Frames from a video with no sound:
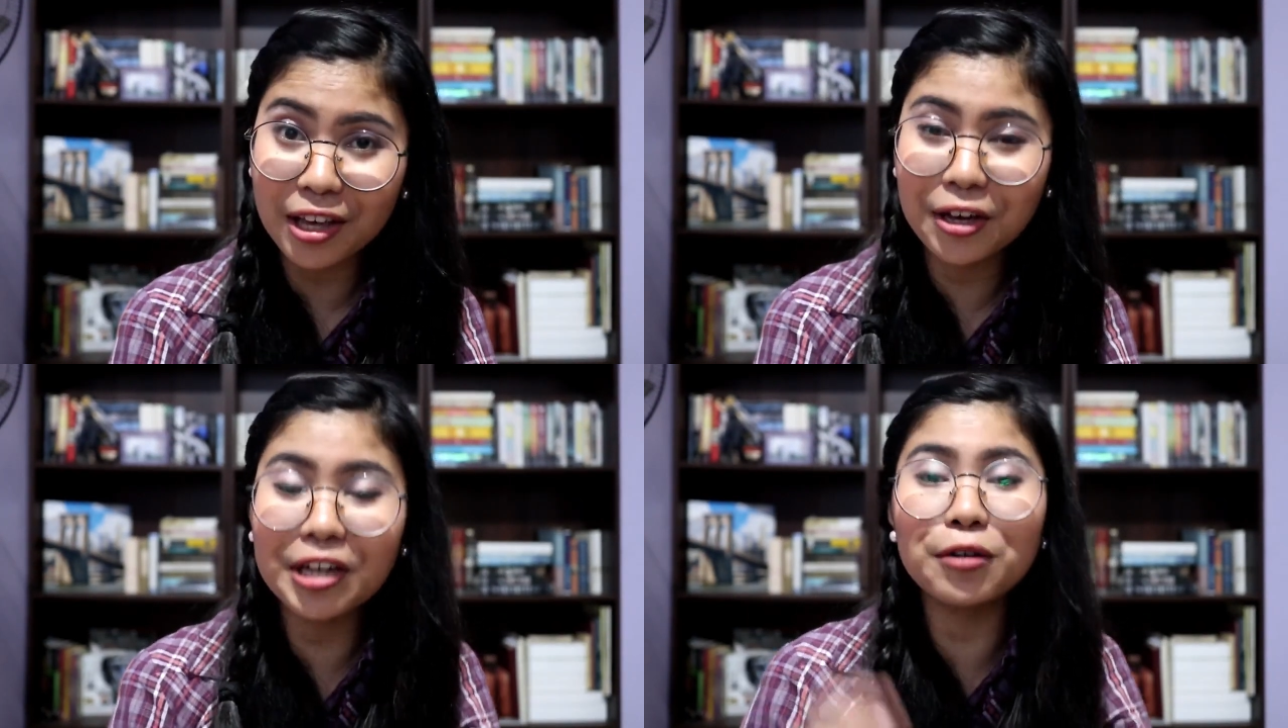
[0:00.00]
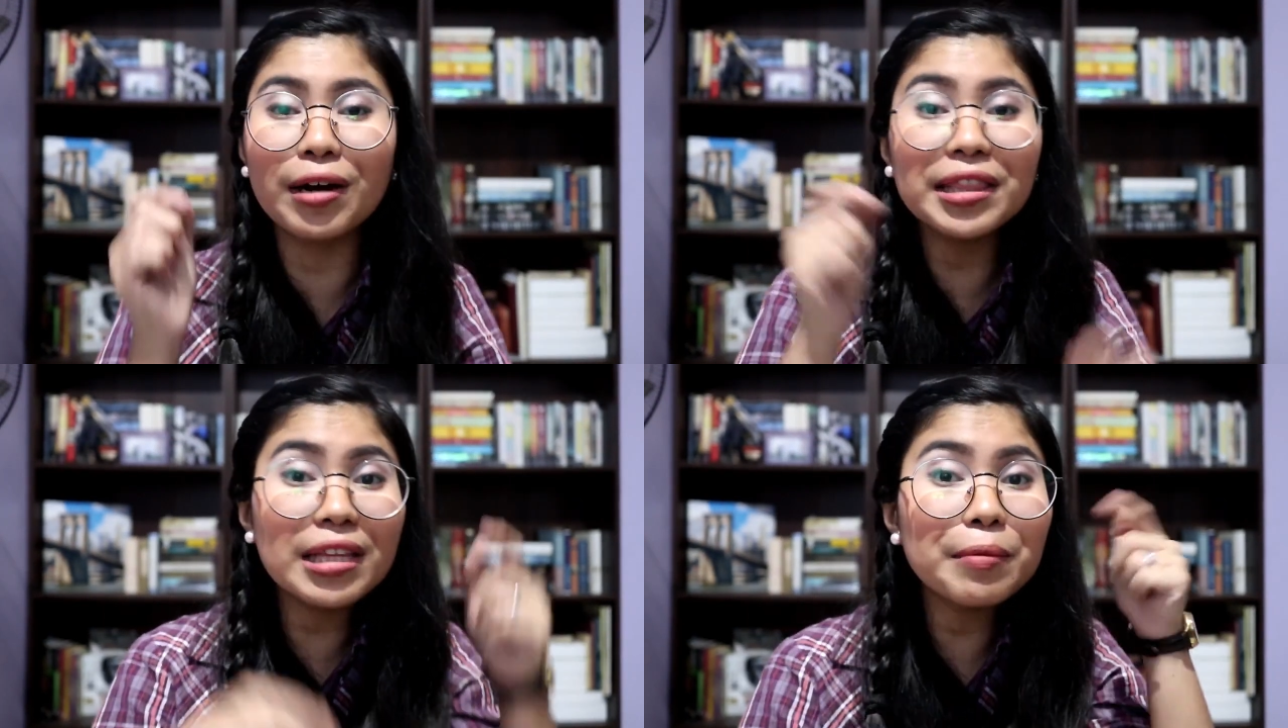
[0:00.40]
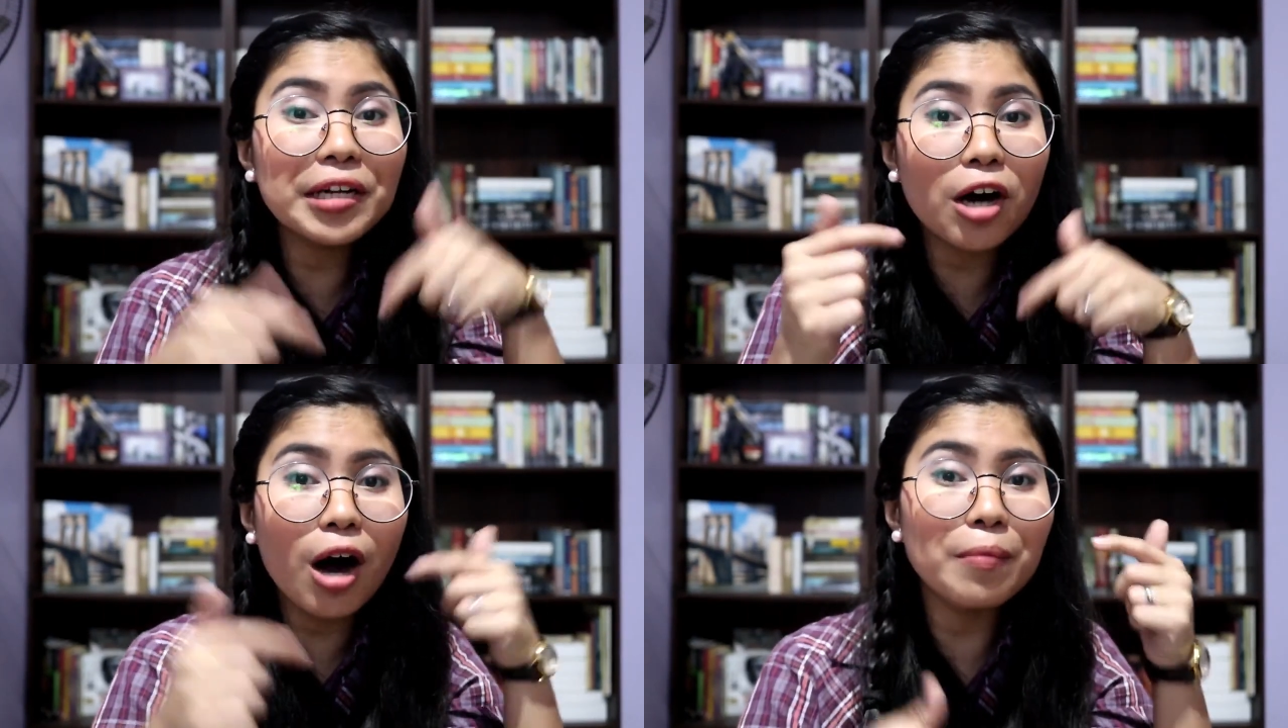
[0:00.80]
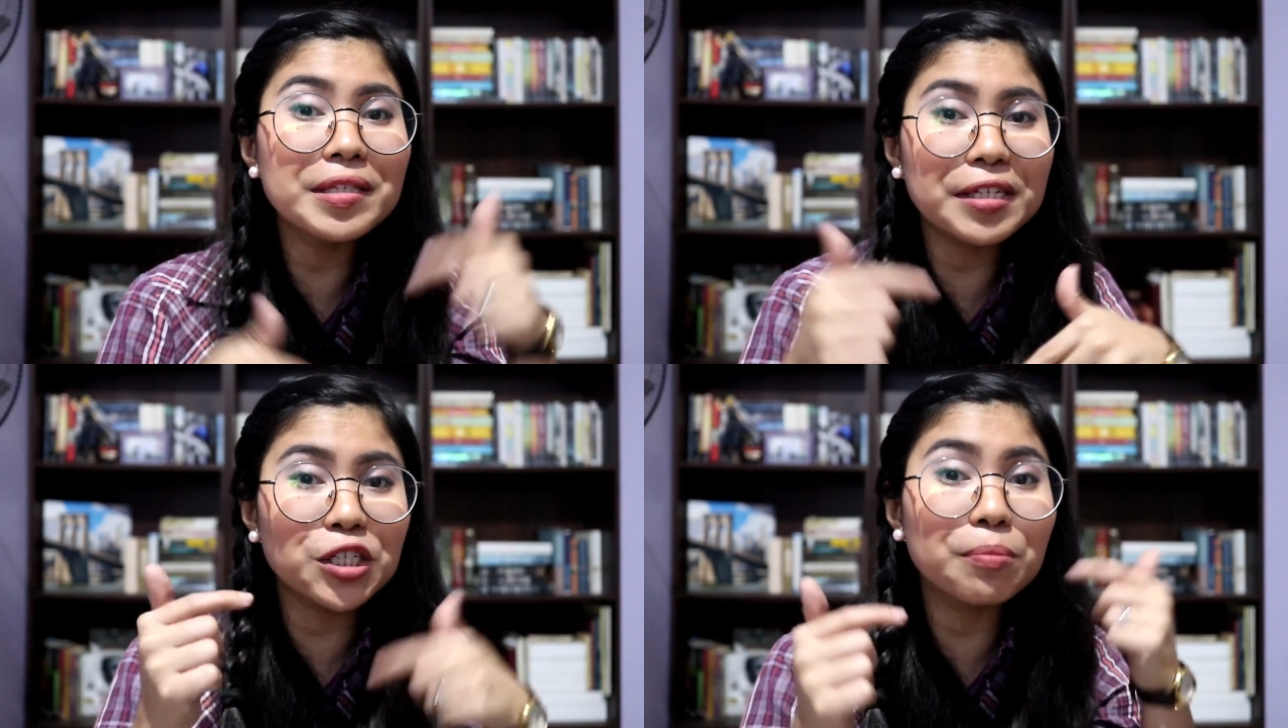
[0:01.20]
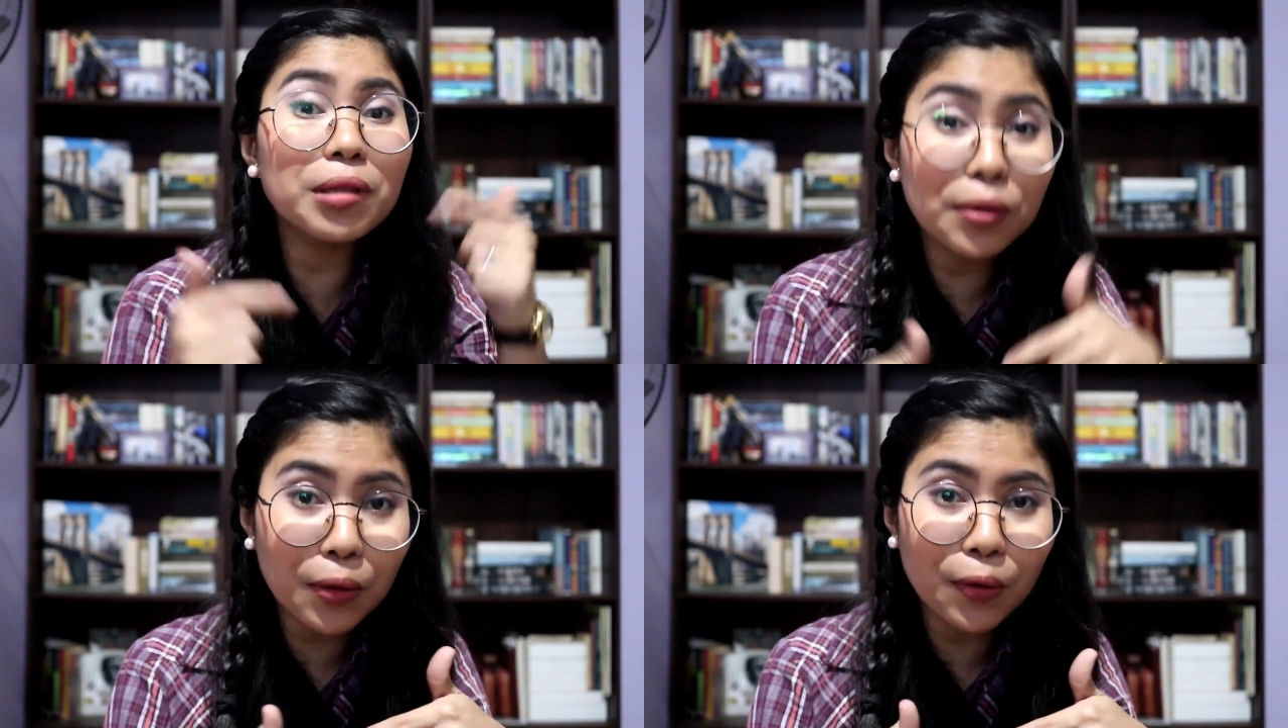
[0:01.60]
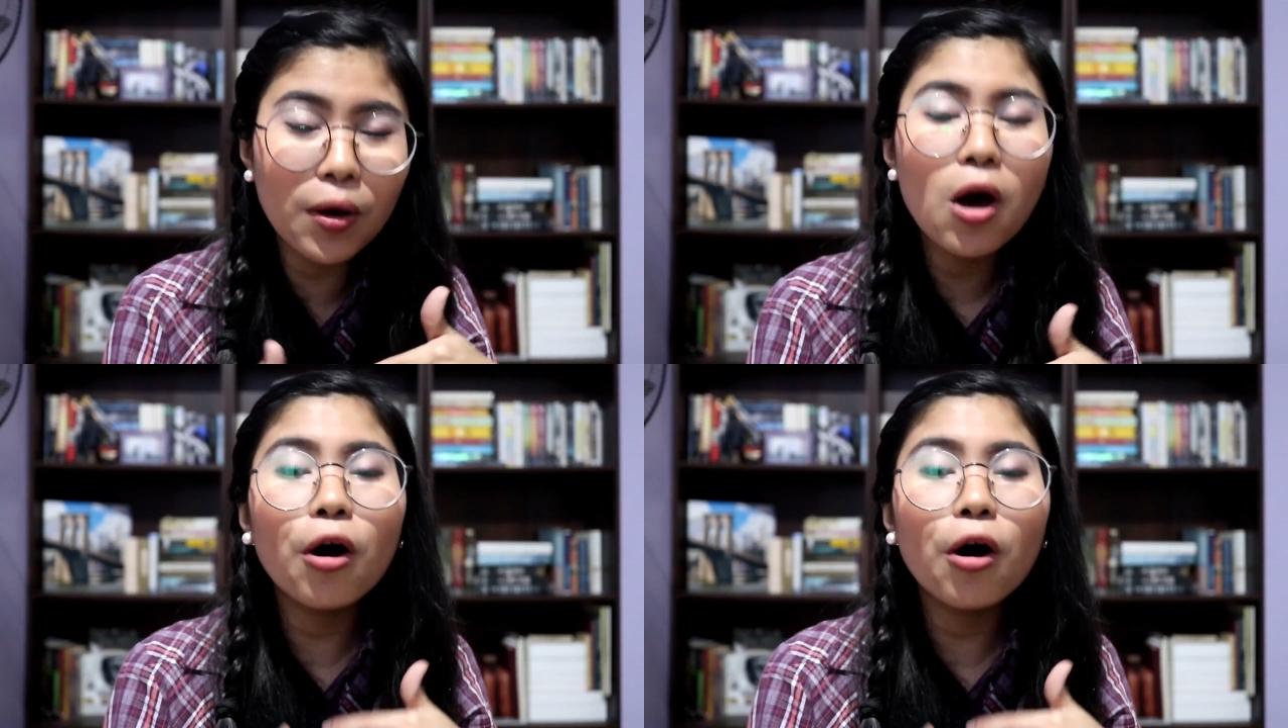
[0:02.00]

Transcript: you can write them in the comment section below